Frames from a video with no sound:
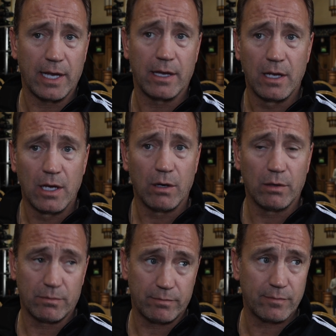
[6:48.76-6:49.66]
But obviously
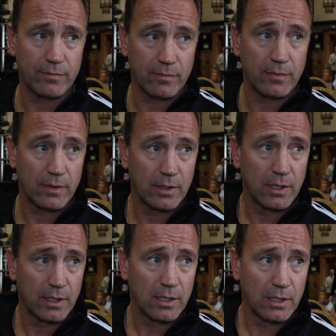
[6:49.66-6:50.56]
Derek is like a
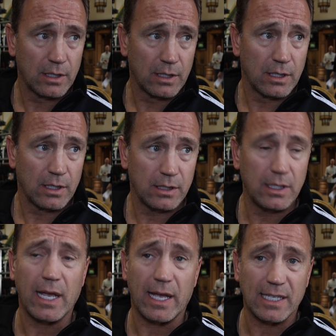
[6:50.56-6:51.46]
main staple of
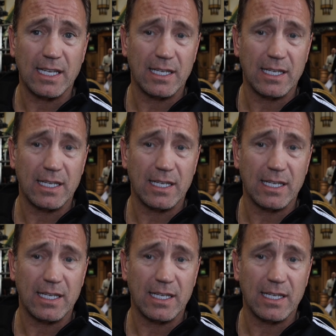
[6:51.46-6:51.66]
British boxing.